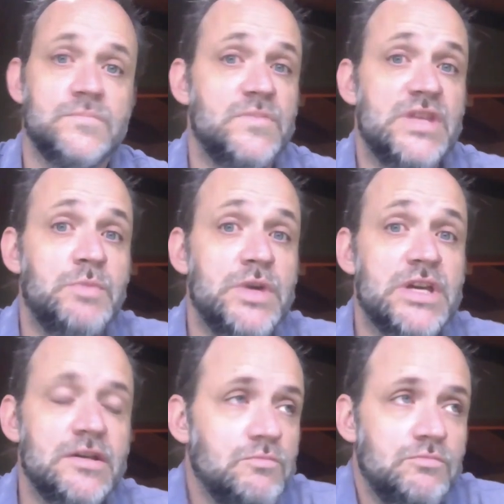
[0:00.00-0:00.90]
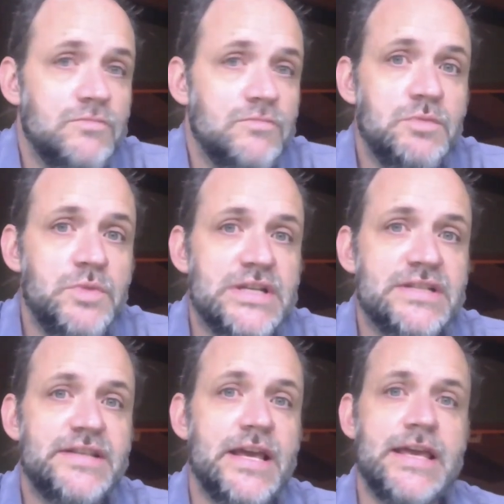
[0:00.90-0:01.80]
Then we can then we can
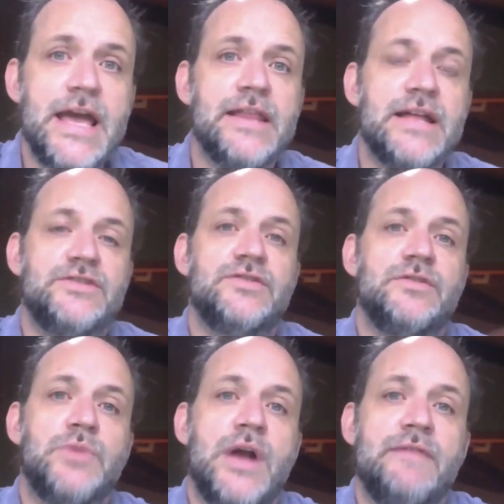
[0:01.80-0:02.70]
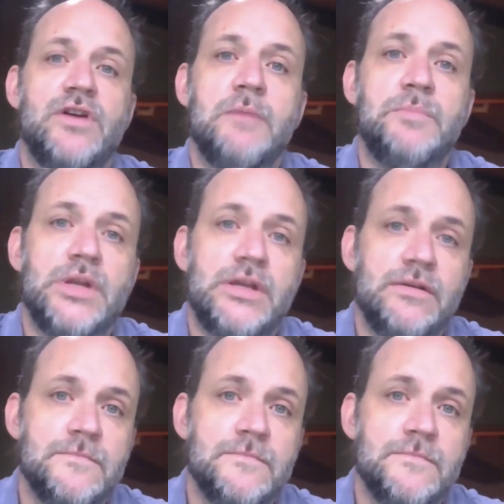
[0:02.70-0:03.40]
say, yeah, that's just a private company